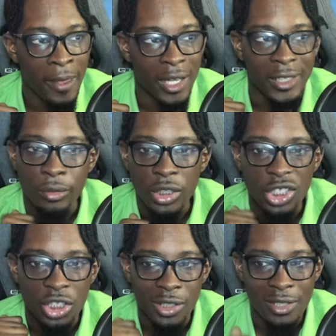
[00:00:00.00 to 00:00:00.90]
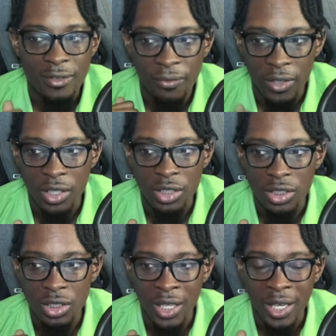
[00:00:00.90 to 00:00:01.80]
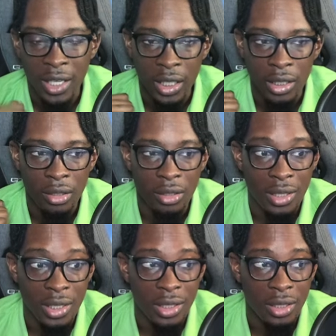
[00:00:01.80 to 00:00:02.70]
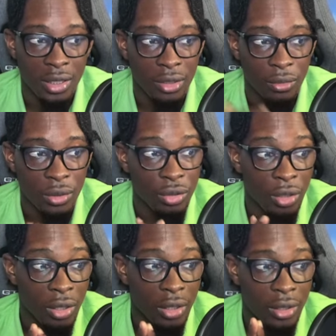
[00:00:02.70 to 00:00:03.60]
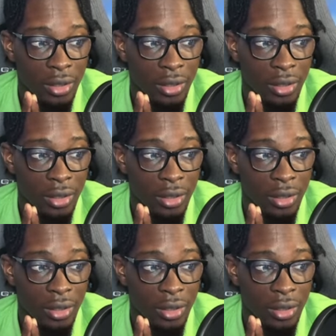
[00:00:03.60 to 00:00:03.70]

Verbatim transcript: I only just finished getting the, what do you call it,